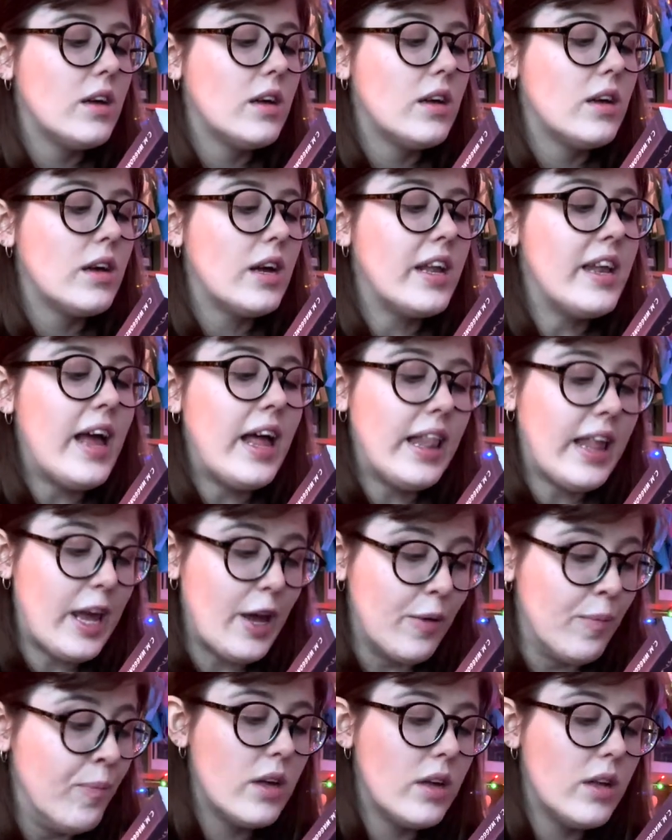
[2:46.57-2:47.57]

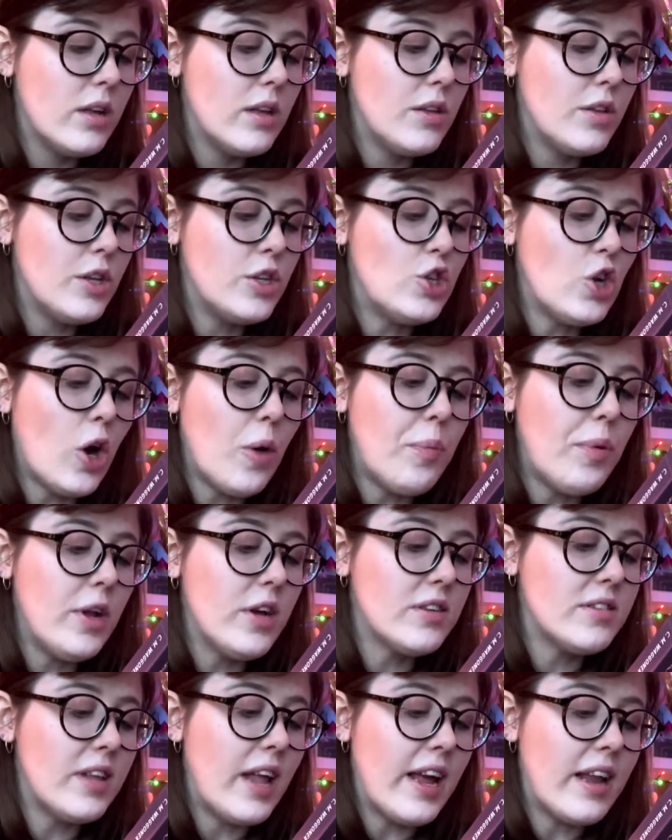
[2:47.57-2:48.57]
Canalium. The job
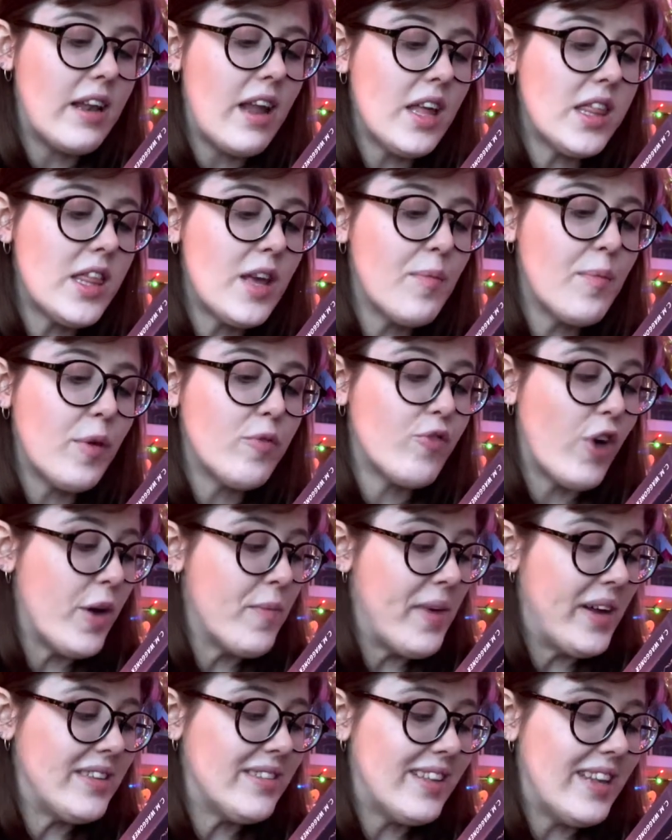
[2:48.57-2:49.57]
looks like nothing but
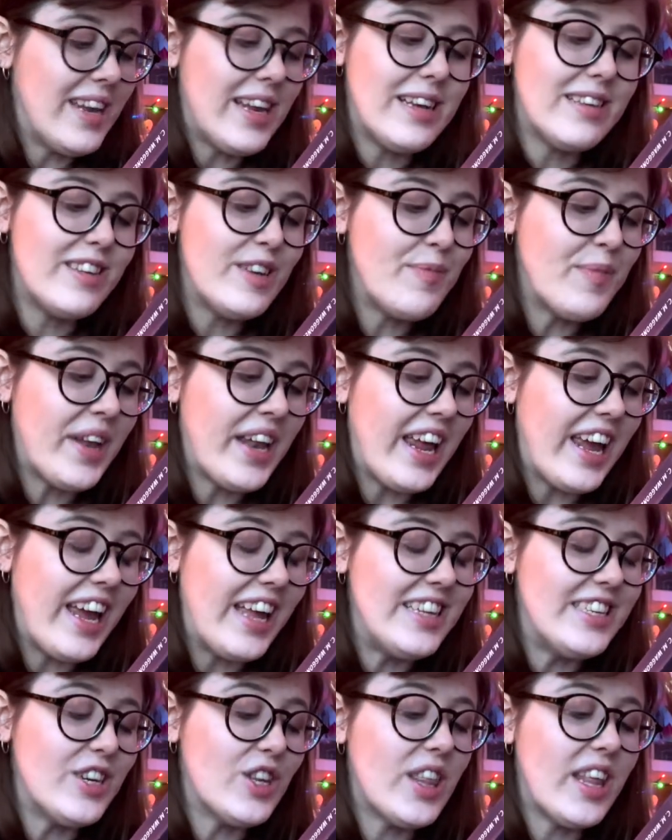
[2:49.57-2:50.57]
romance and easy money
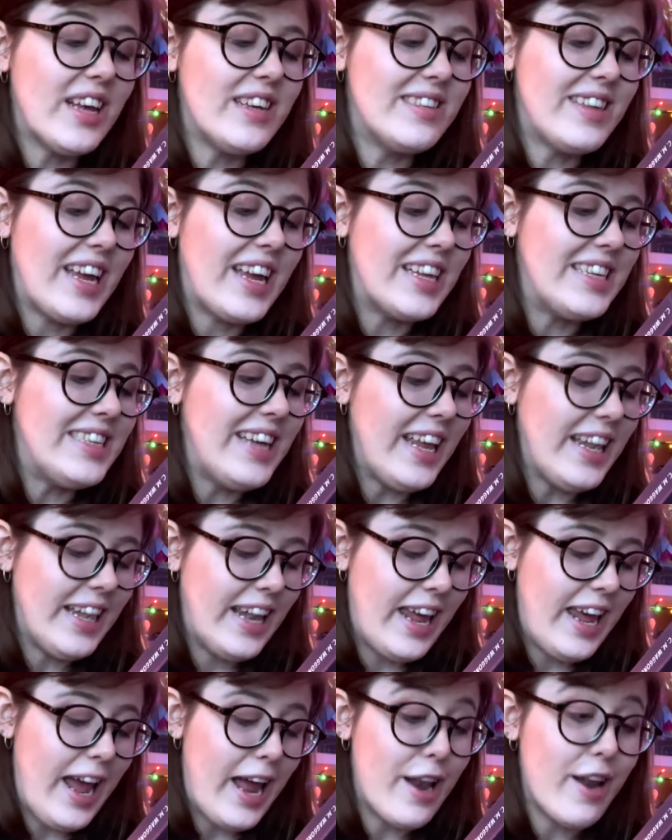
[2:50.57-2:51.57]
until things take a
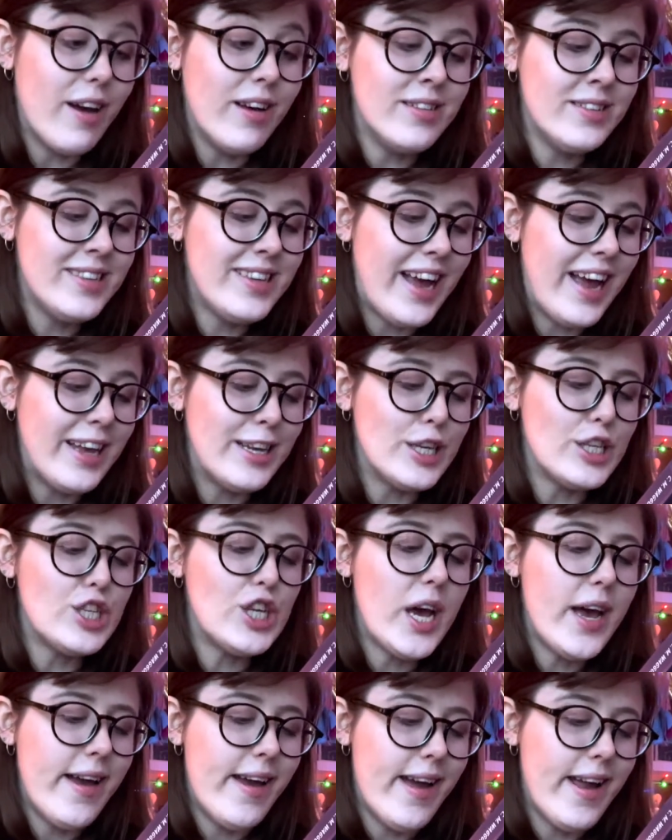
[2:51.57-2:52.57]
deadly and undead
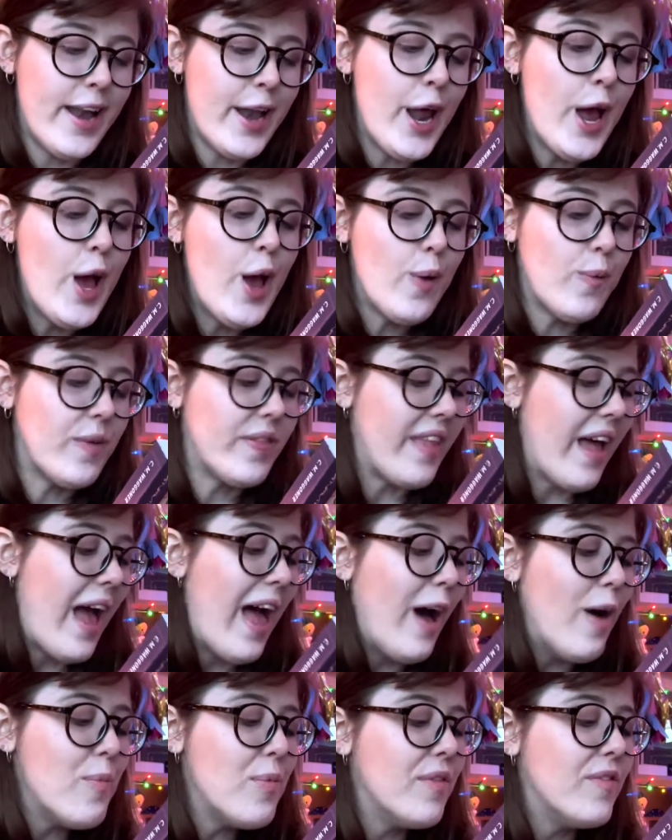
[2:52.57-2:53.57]
turn. With the
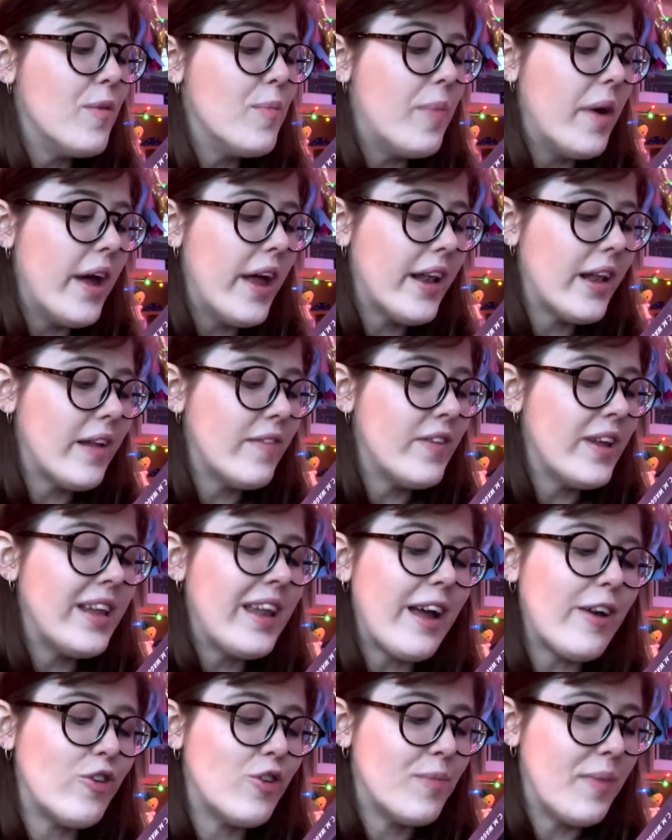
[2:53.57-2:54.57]
help of a bird-loving
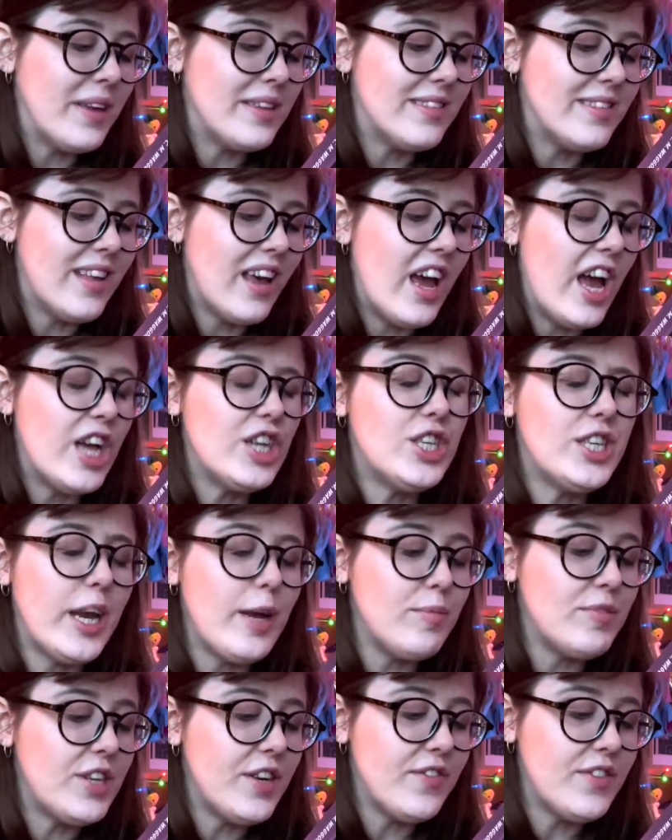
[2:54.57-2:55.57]
necromancer, a
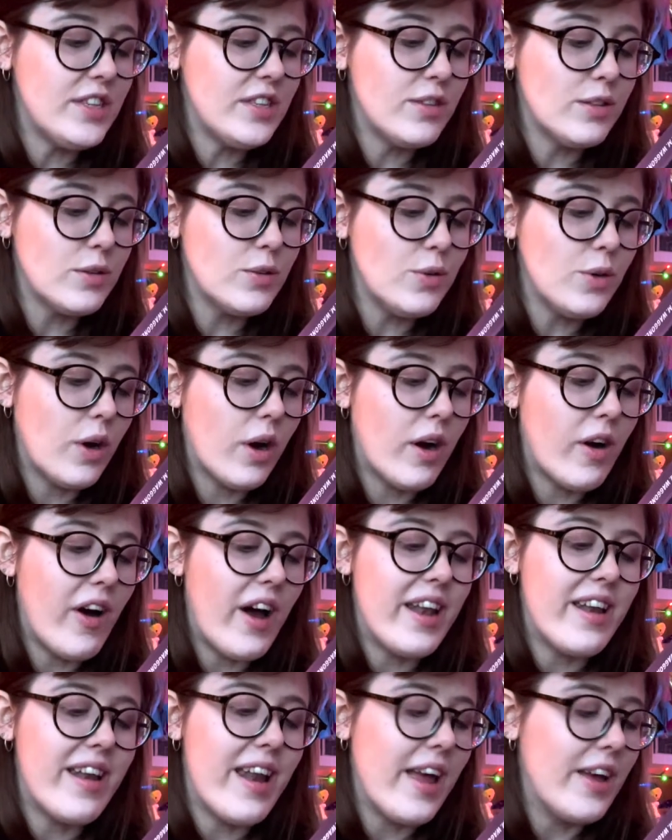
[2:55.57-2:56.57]
shape-shifting schoolgirl,
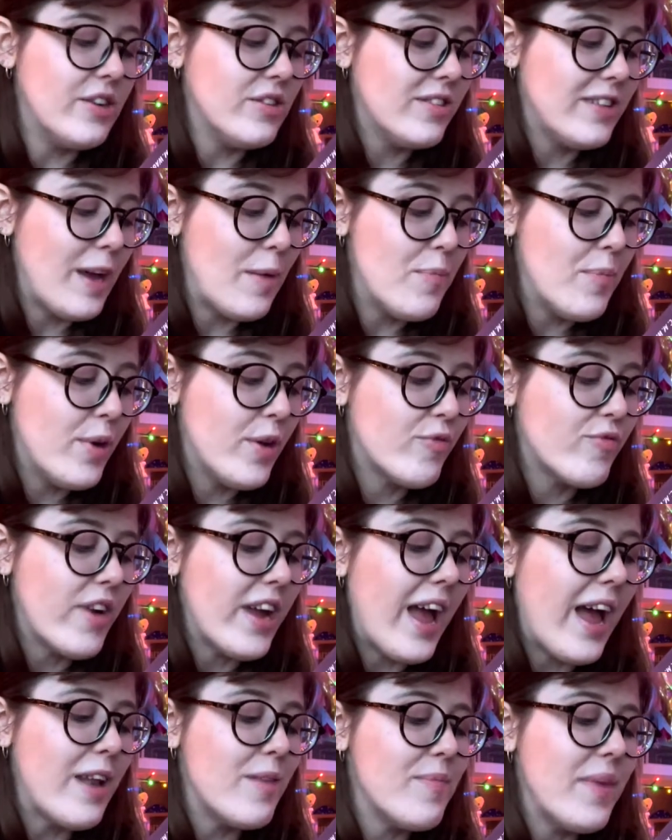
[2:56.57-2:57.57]
and an ill-tempered
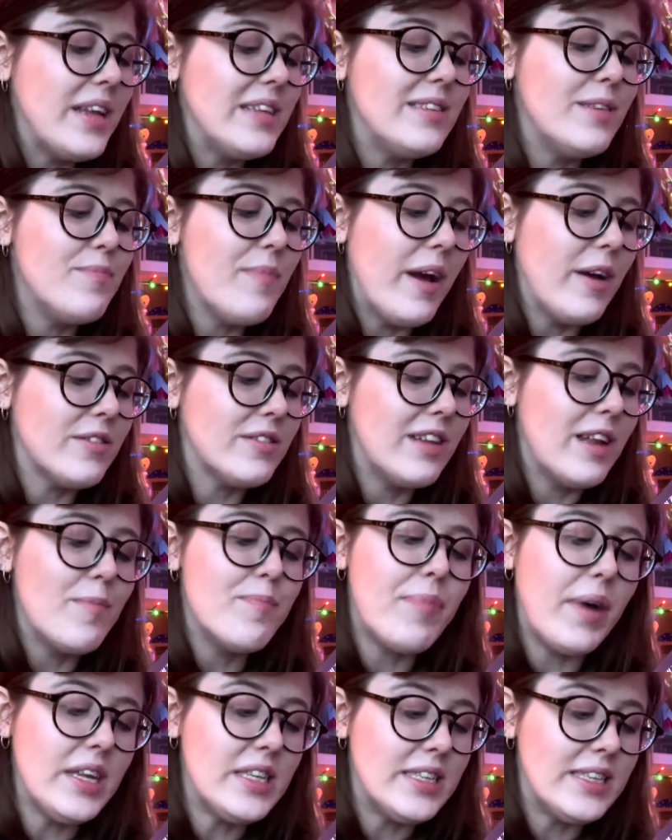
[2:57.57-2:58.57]
reanimated mouse
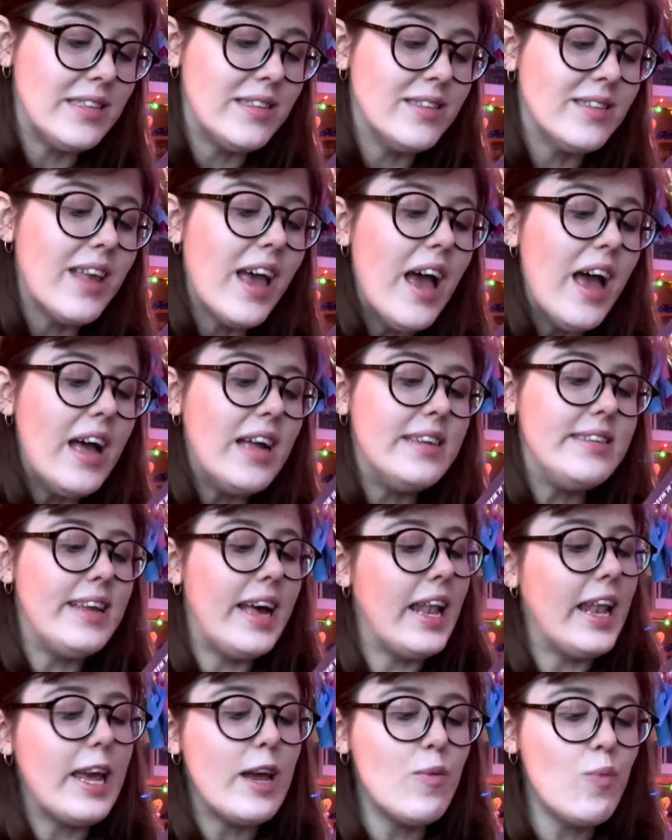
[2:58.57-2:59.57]
named Buttons,
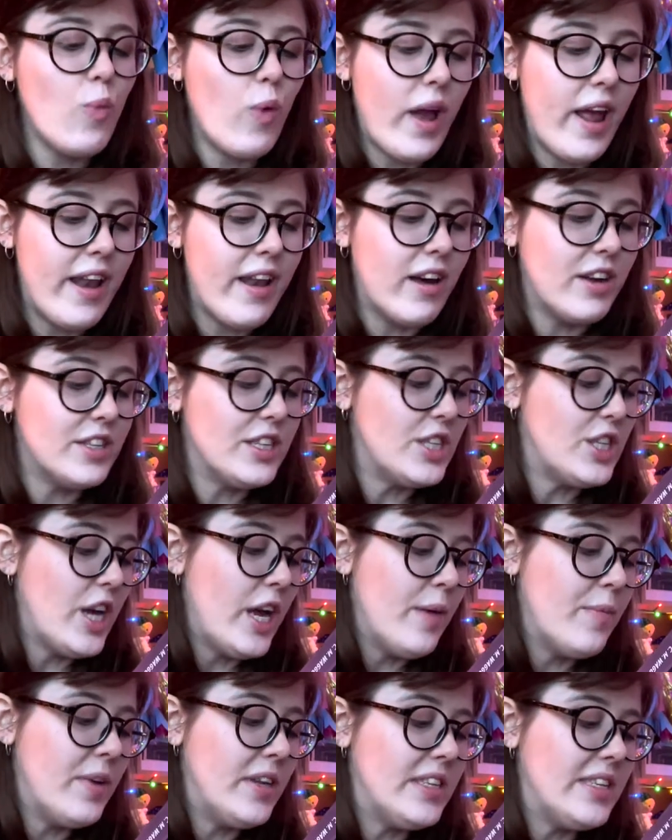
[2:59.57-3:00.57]
Deli and Wynne are
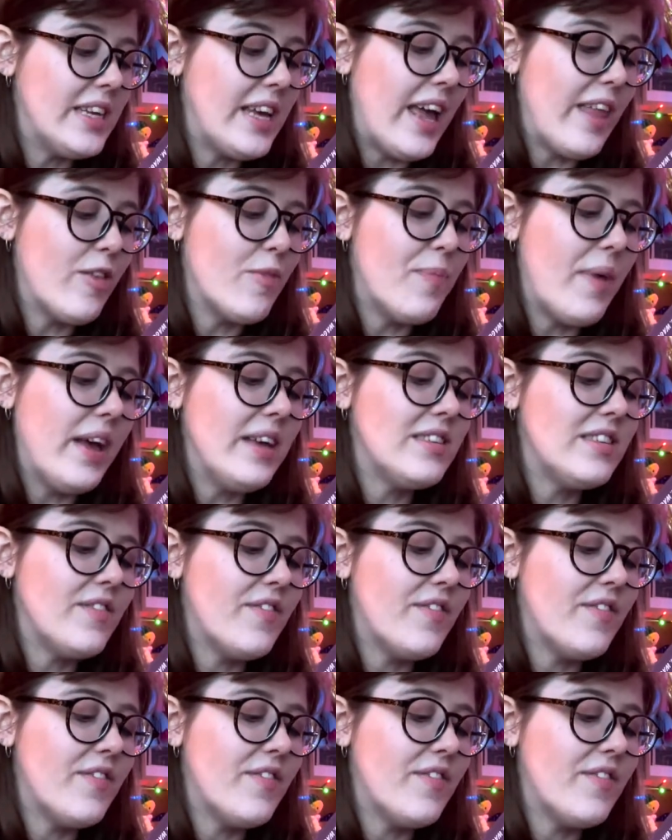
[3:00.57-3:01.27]
determined to get the best of